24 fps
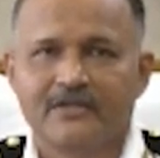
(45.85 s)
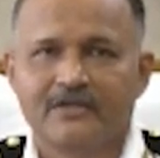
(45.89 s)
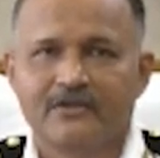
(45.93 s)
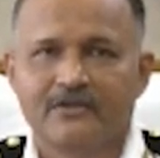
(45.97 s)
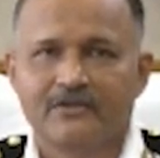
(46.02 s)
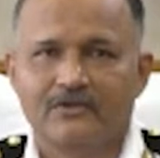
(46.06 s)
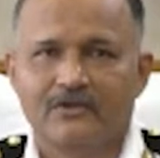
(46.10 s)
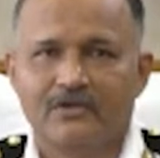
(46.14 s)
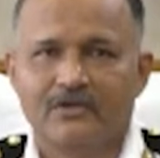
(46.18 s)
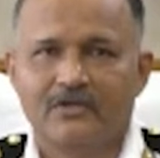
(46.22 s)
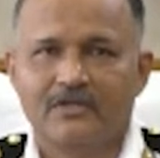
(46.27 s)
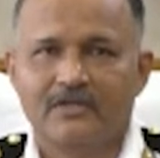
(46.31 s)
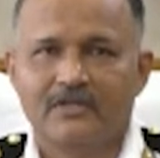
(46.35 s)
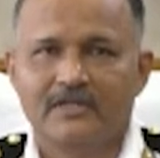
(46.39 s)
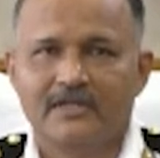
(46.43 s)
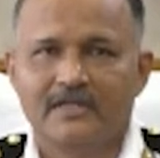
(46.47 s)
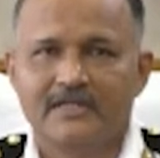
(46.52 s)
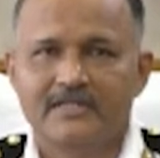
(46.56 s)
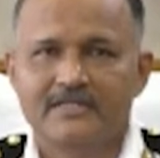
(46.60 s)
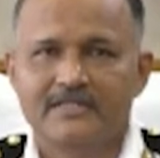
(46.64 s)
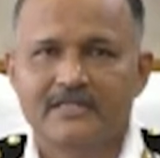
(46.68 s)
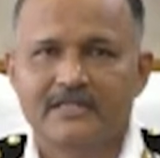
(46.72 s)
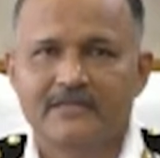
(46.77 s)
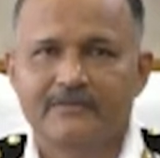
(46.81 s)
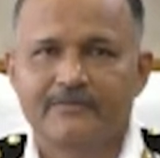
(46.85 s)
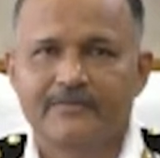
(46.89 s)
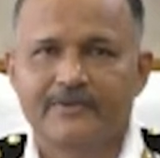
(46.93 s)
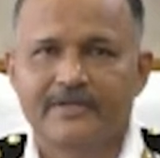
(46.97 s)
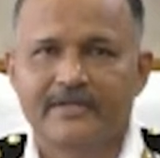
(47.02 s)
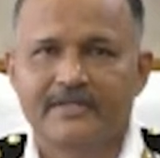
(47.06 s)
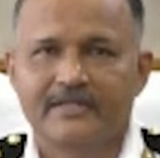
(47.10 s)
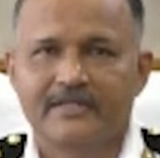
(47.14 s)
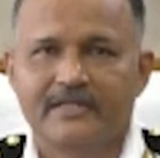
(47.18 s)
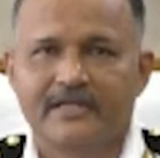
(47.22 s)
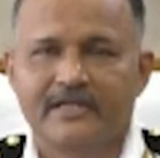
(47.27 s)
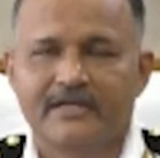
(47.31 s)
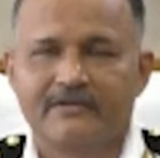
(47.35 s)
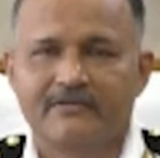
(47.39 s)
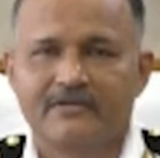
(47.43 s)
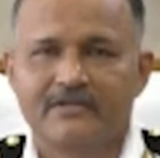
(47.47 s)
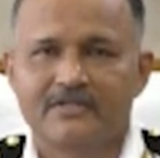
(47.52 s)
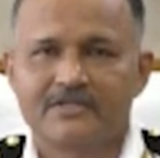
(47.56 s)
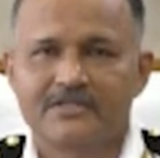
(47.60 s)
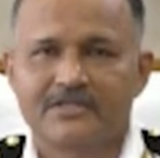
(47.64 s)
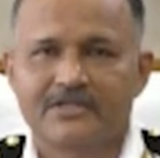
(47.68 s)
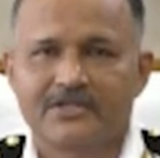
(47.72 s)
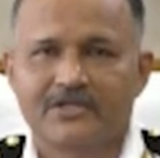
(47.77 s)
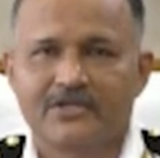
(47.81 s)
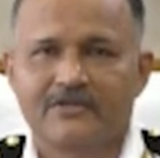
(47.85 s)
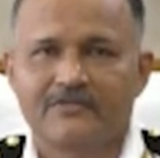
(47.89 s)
to honor and celebrate the diversity